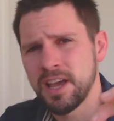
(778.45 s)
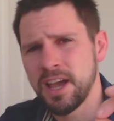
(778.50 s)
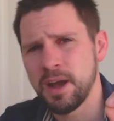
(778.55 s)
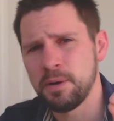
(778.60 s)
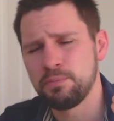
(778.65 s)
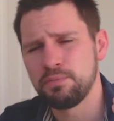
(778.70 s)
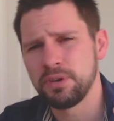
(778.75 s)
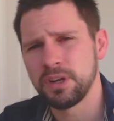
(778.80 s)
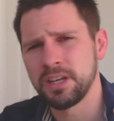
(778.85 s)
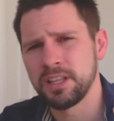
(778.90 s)

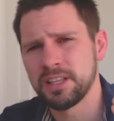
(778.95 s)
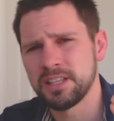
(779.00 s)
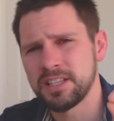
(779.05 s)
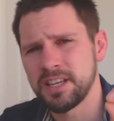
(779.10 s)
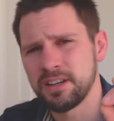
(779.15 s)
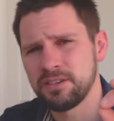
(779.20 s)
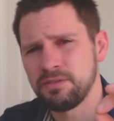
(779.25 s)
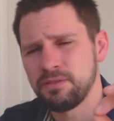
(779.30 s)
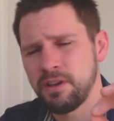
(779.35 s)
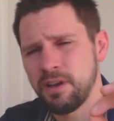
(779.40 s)
and bringing the
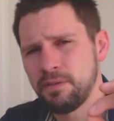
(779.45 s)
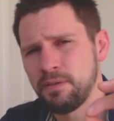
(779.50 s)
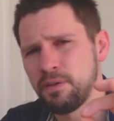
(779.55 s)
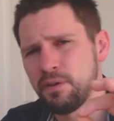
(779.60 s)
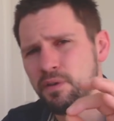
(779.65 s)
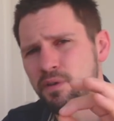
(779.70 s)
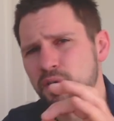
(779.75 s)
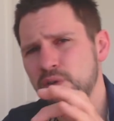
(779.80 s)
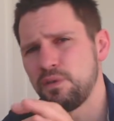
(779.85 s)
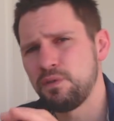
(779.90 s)
centre of
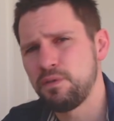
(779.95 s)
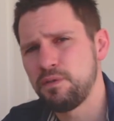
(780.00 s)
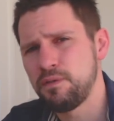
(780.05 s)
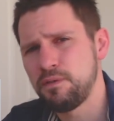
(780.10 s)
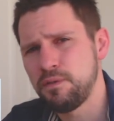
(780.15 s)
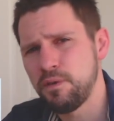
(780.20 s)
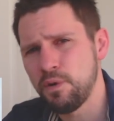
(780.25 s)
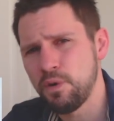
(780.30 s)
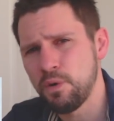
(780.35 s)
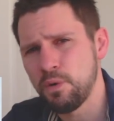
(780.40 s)
effort
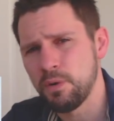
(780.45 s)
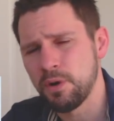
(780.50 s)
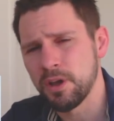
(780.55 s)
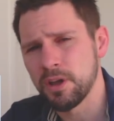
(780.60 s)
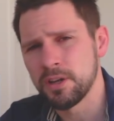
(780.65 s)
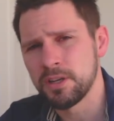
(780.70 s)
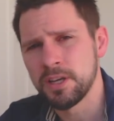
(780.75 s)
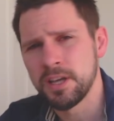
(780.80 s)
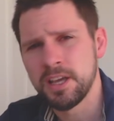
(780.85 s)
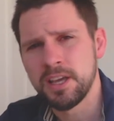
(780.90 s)

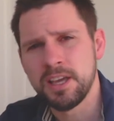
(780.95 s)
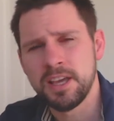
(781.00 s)
forward